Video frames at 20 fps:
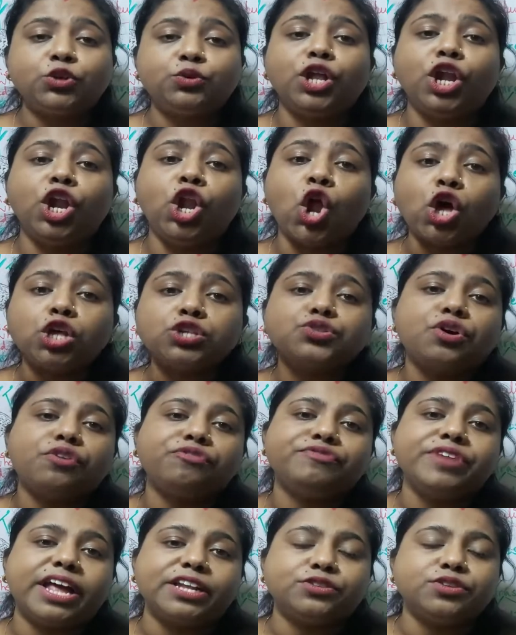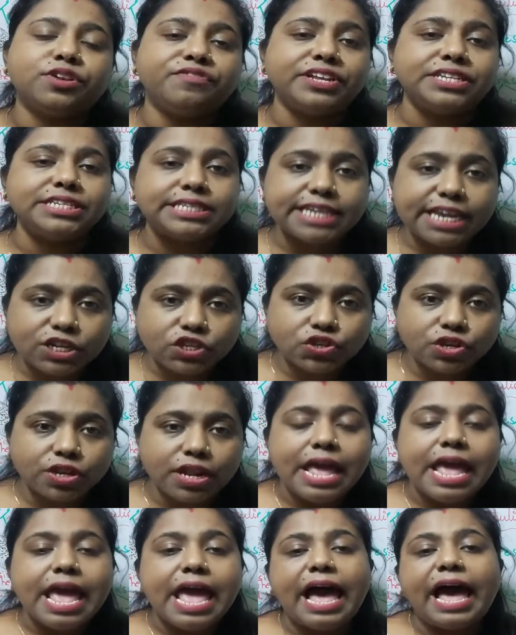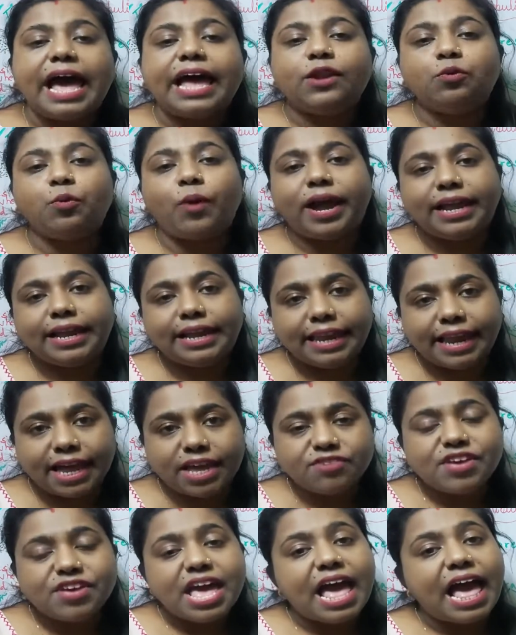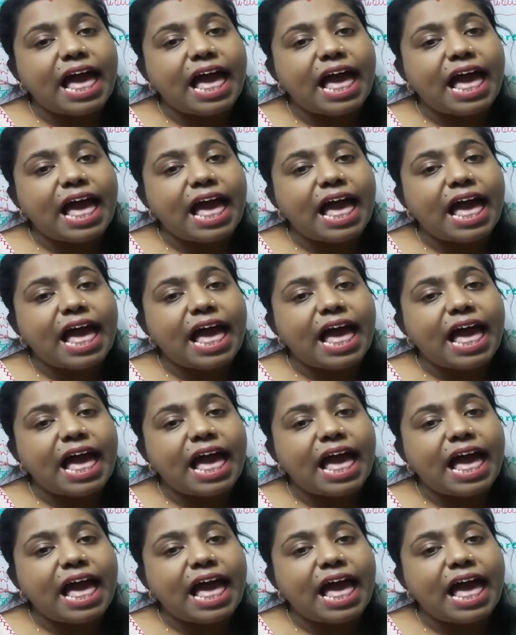to the loss of natural vegetation and wildlife,